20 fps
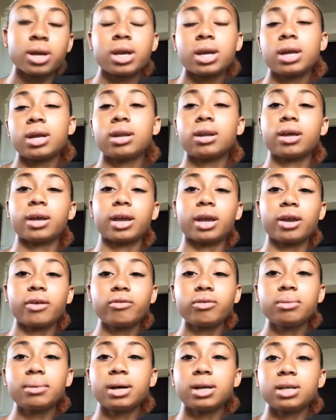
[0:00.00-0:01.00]
Like,
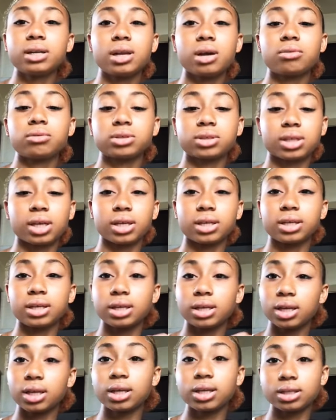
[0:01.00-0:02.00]
everybody that was, like,
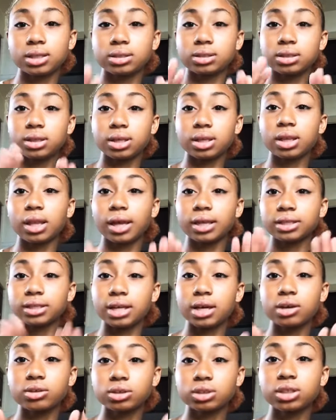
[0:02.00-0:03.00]
in his, like,
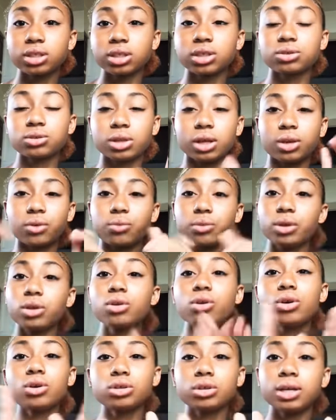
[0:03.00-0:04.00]
downstairs, like, when you
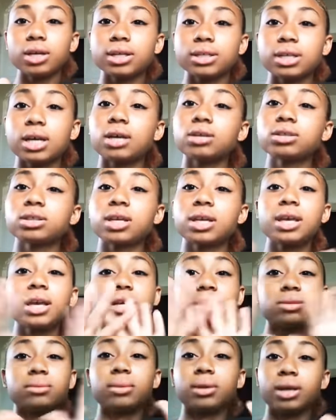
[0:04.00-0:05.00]
go to his house, he
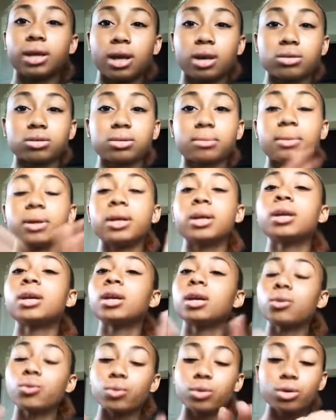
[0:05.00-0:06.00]
has a big house, but
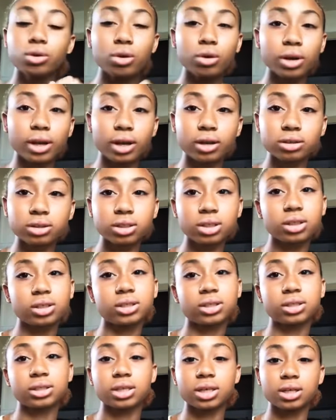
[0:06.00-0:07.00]
when you go downstairs,
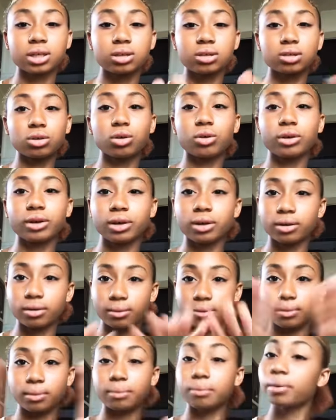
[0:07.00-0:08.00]
it's like a little
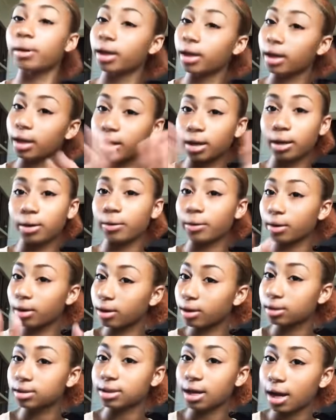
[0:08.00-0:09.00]
play area
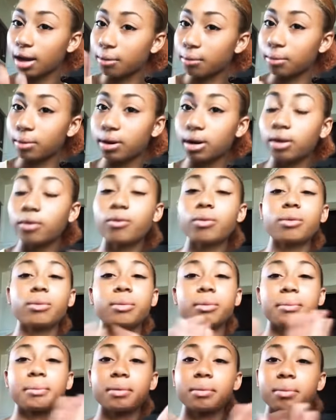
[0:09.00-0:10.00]
type, whatever, where
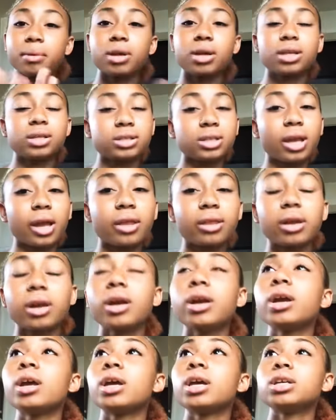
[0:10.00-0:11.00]
people get together.
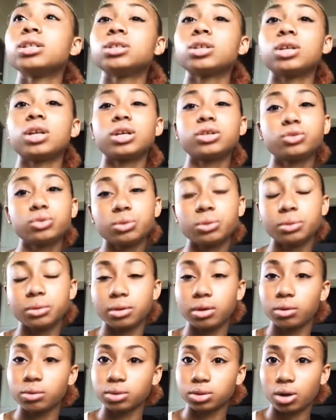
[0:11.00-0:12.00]
And so that's where we
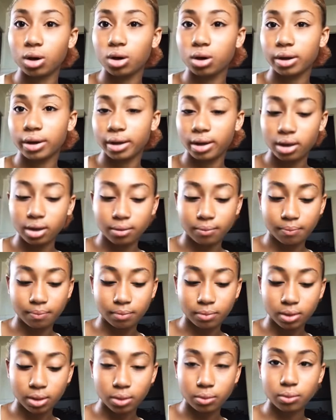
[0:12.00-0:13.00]
was all at.
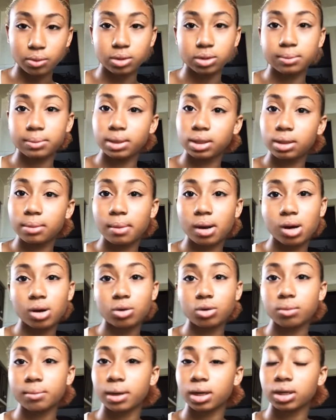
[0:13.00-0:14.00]
It was me, my
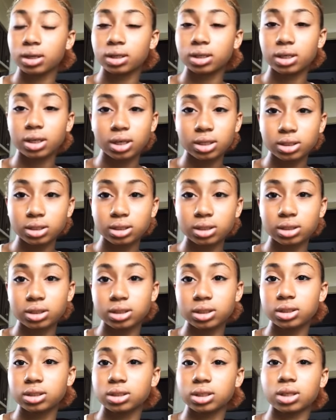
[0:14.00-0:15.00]
uncle, my
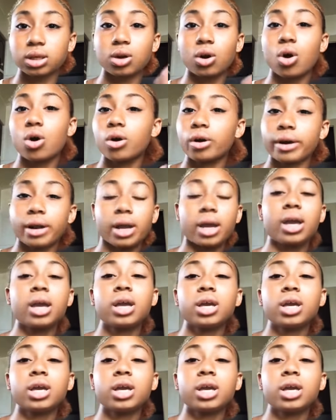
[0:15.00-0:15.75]
cousins, and all that.